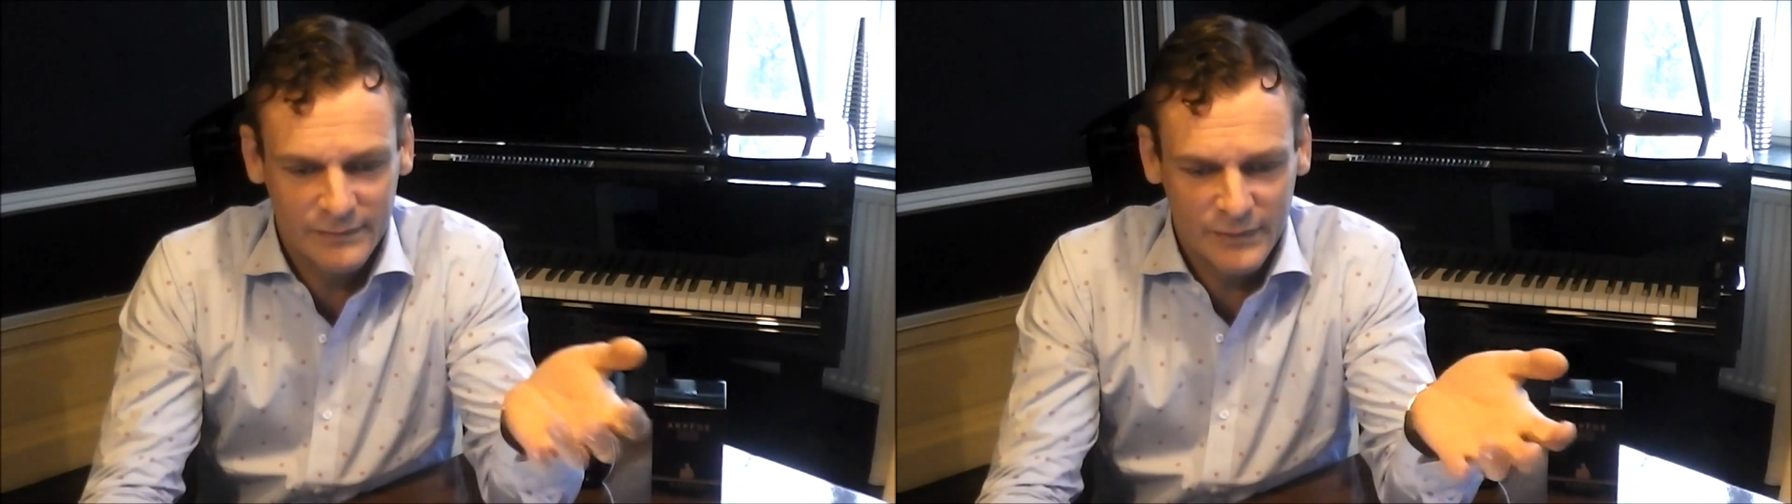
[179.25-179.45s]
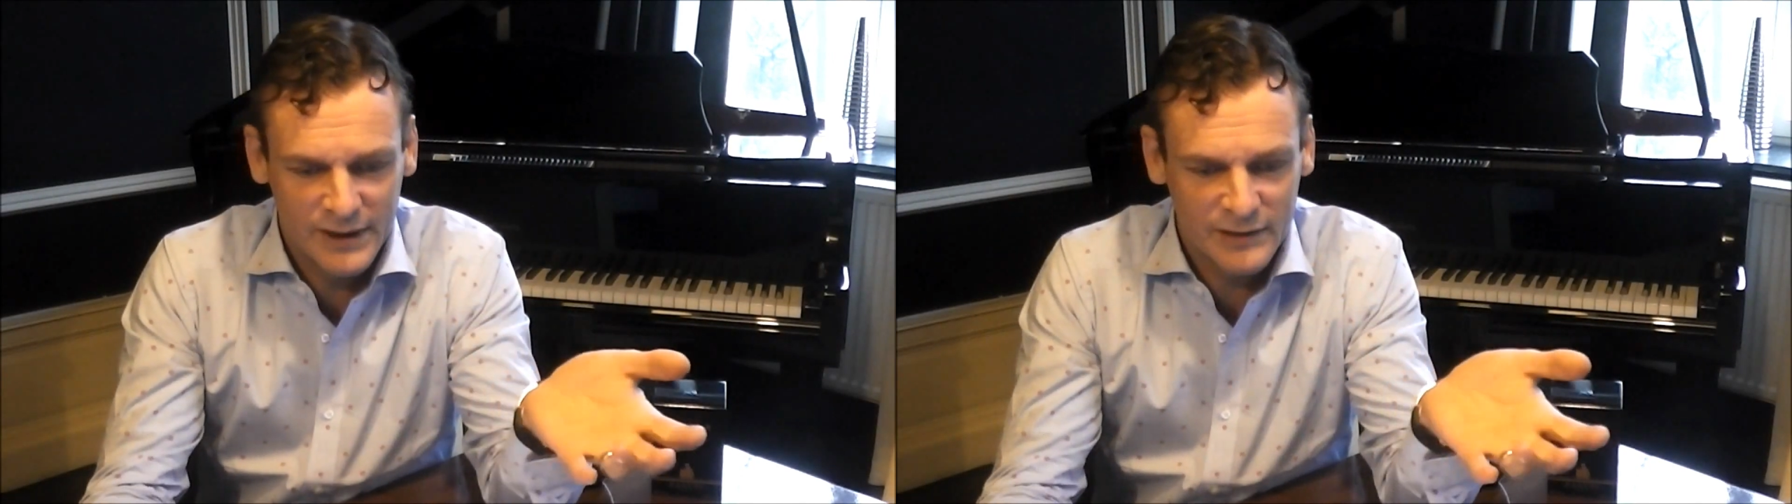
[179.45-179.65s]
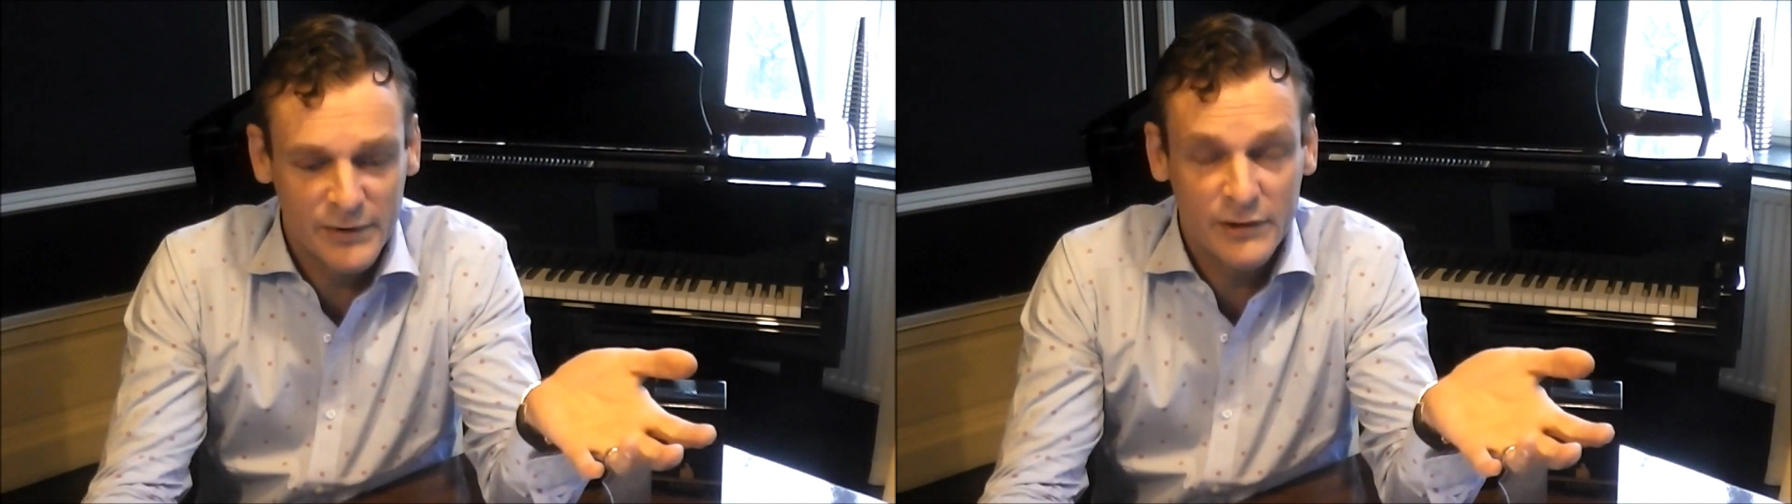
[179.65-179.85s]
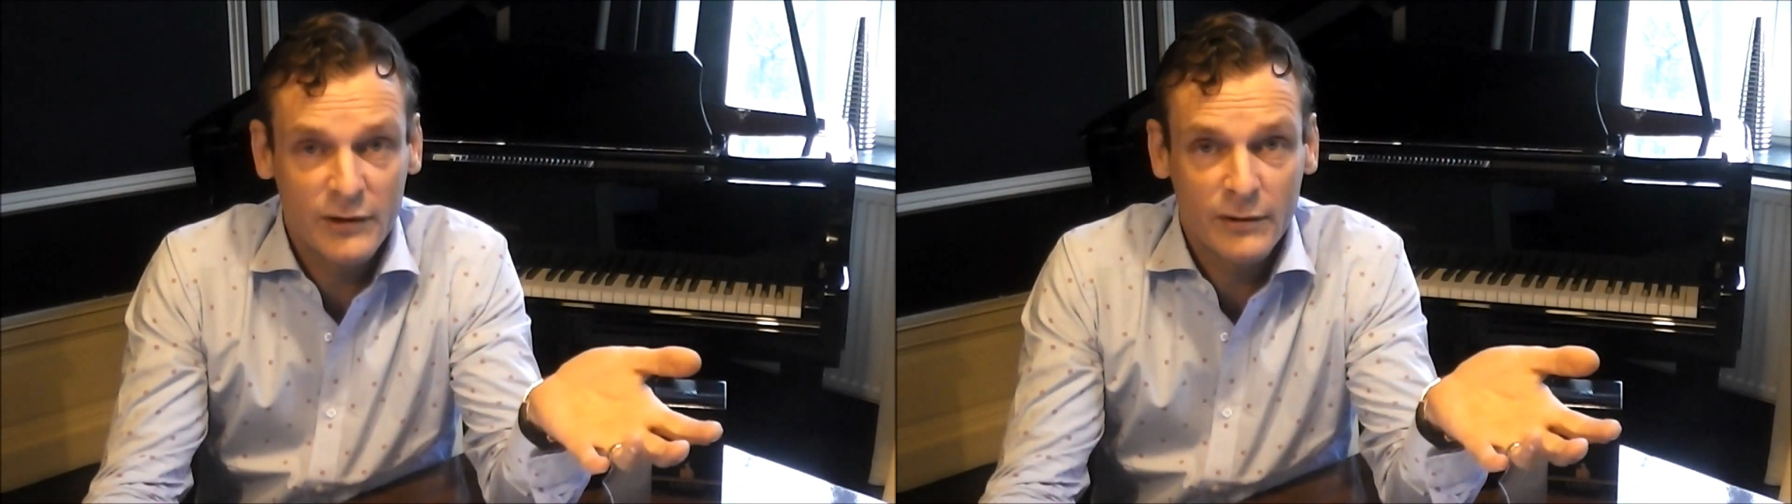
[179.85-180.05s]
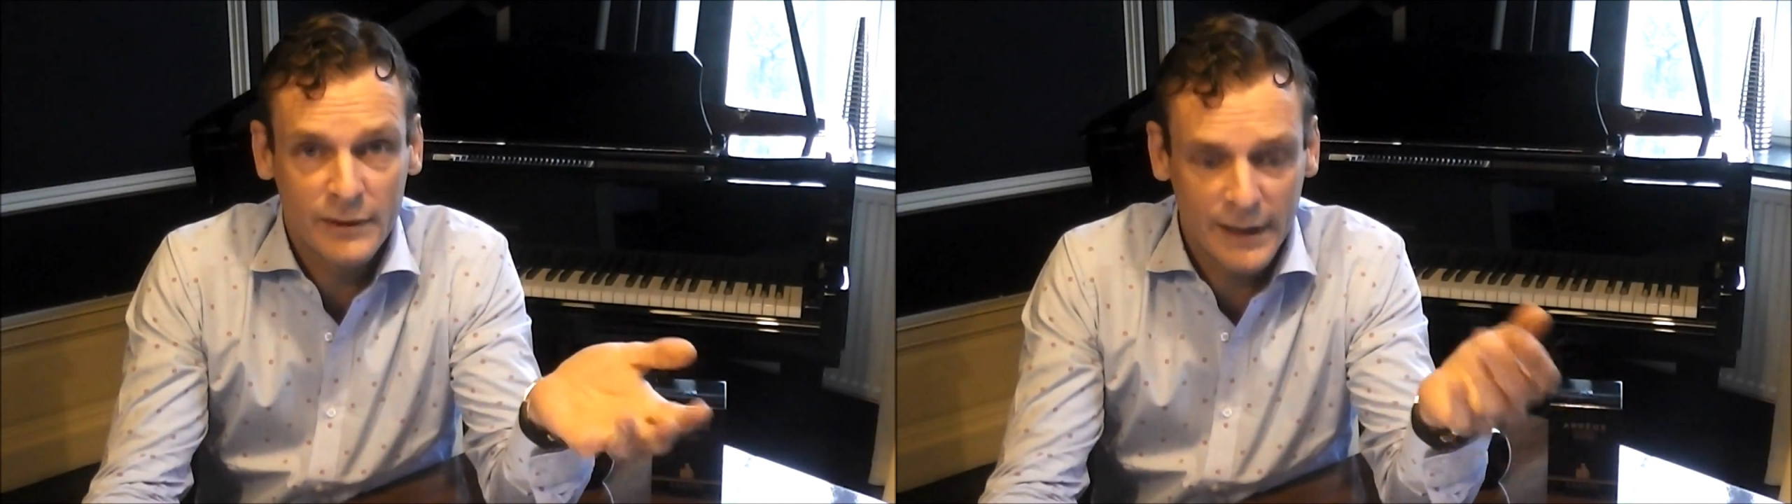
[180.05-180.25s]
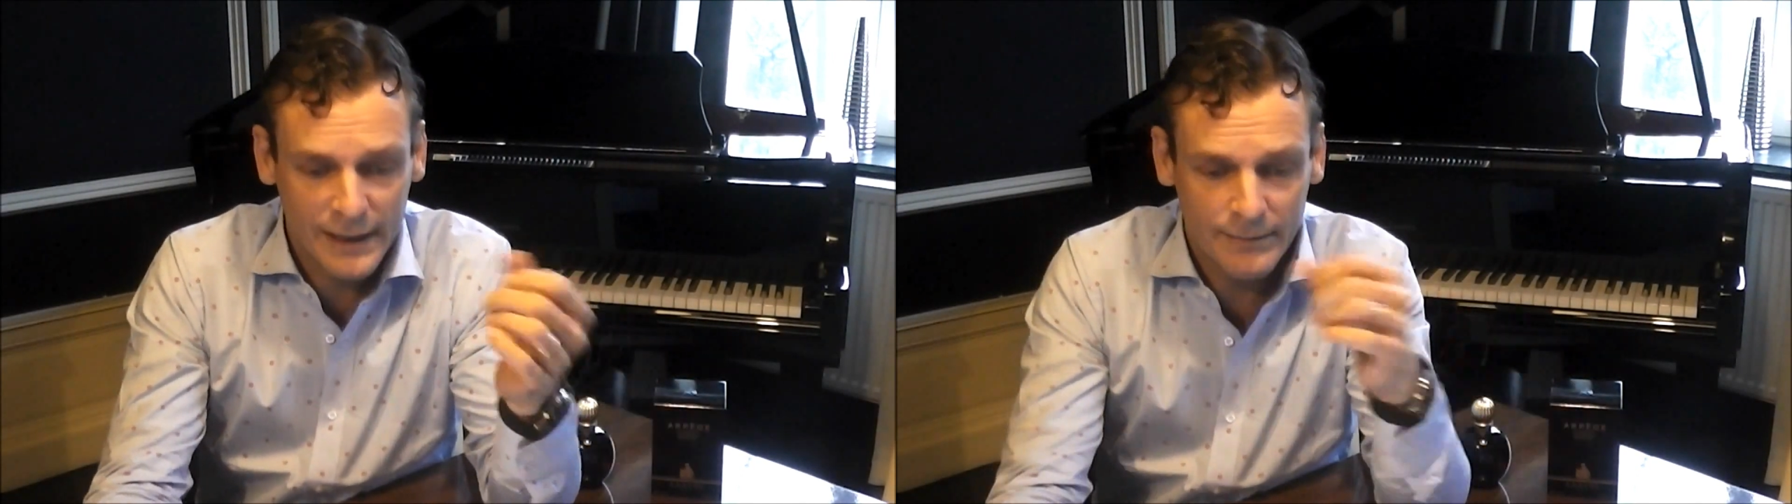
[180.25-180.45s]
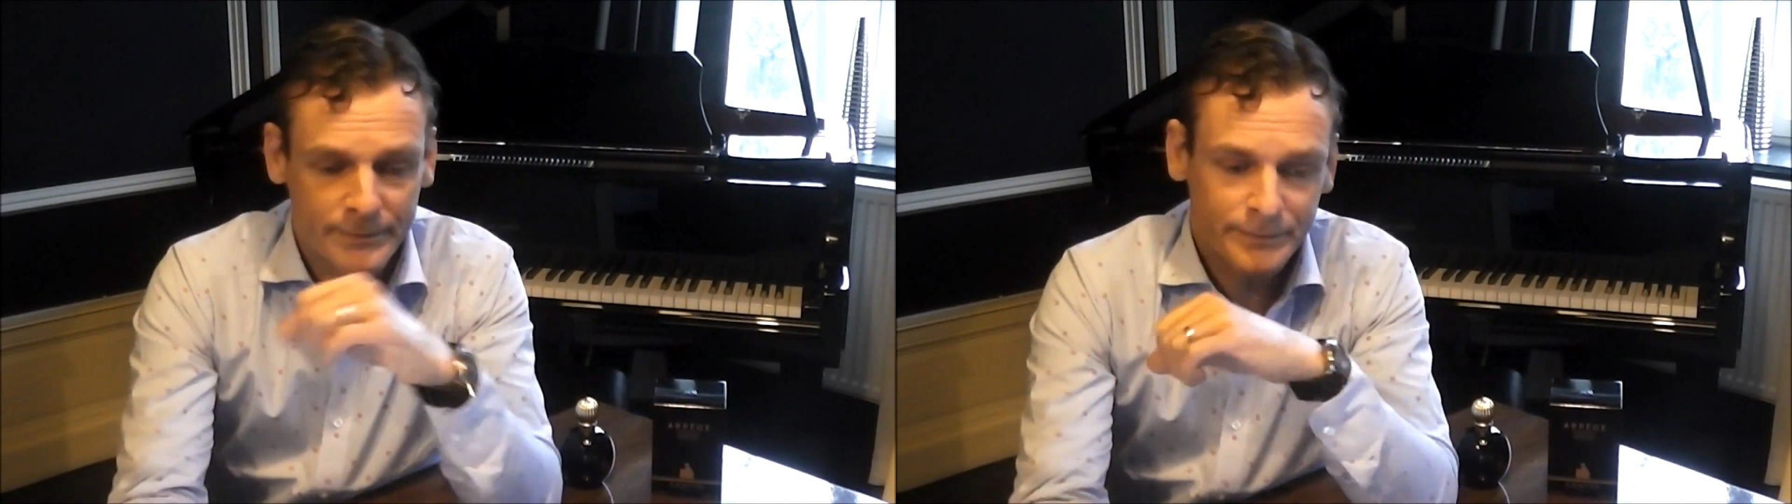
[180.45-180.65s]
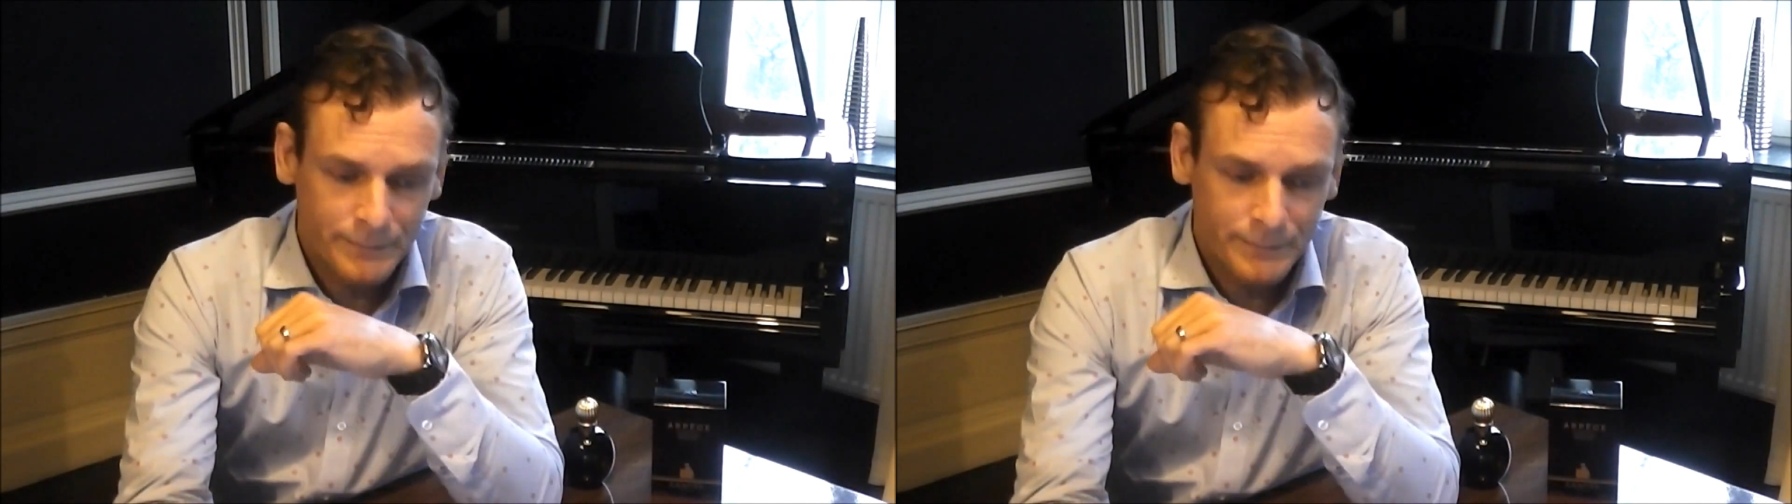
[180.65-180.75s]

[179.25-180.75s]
with its musical name.